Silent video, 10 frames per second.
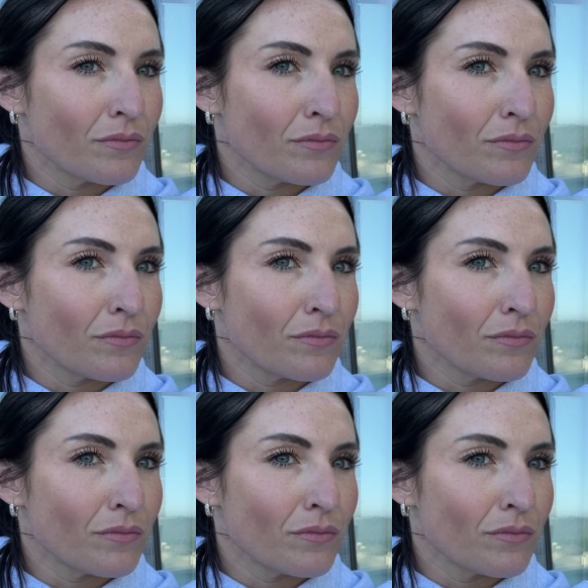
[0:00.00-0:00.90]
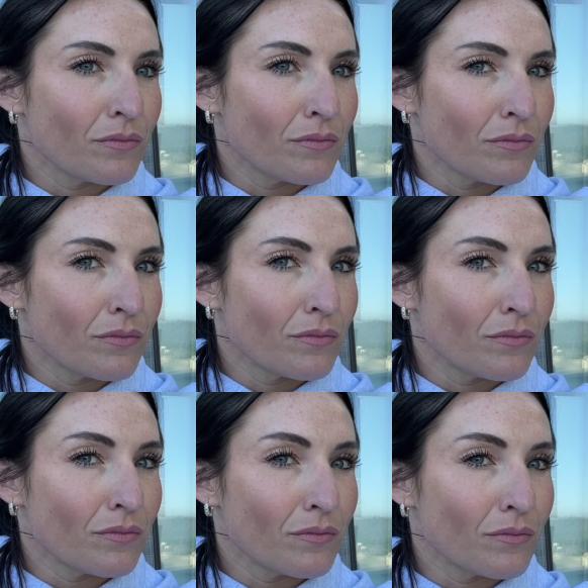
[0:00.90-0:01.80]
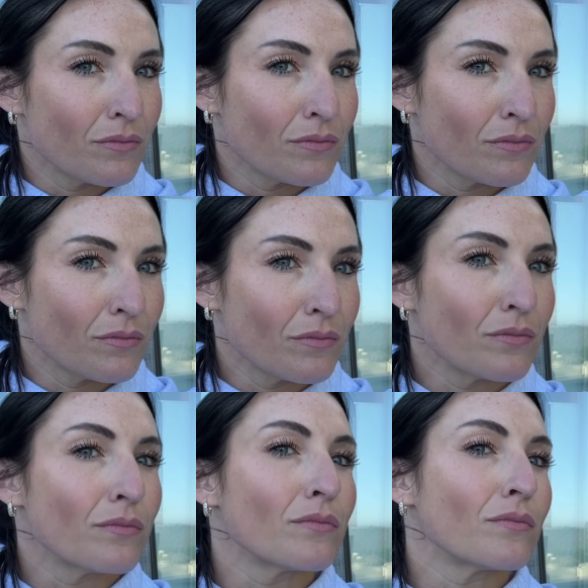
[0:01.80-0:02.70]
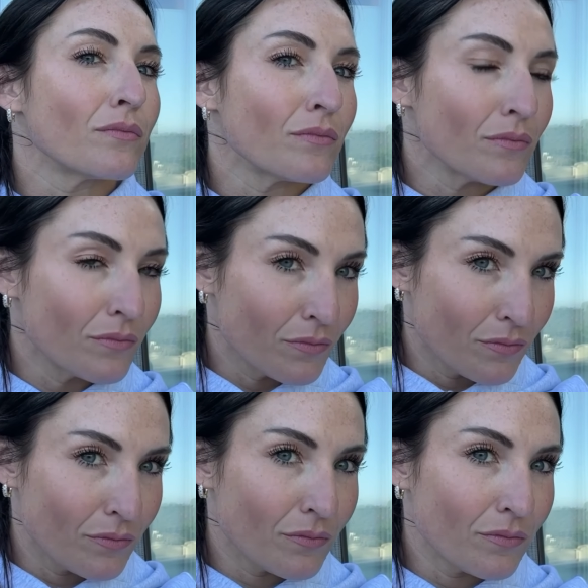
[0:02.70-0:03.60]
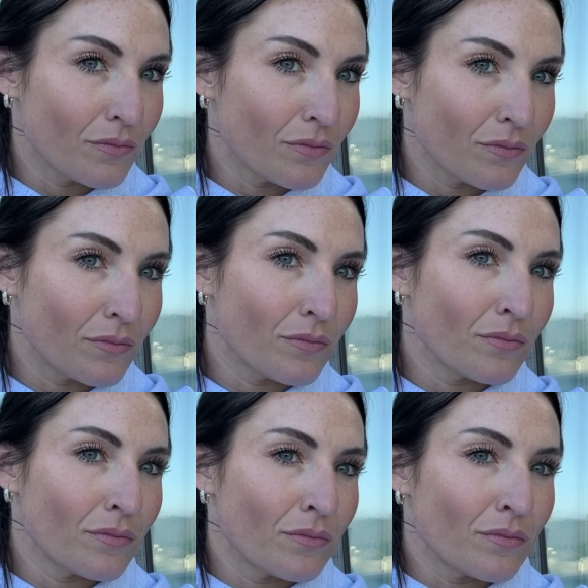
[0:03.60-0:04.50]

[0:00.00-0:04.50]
No words are spoken by the person on screen.